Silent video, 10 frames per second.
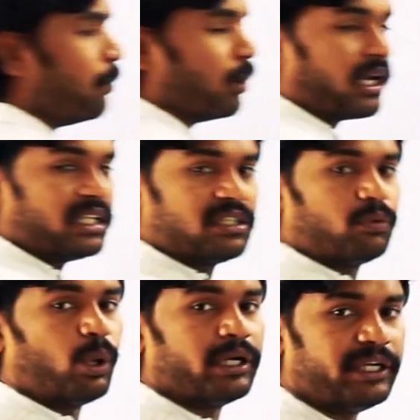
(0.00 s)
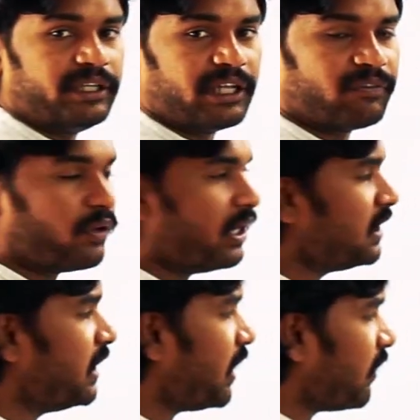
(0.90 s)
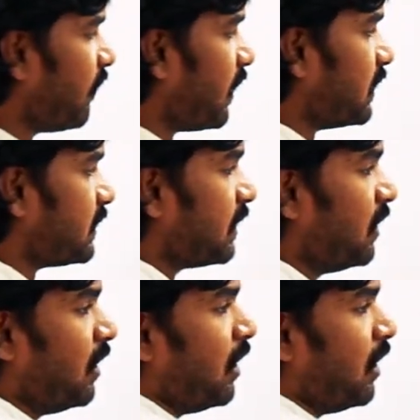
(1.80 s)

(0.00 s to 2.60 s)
the polarizing quantity, therefore it is at reference.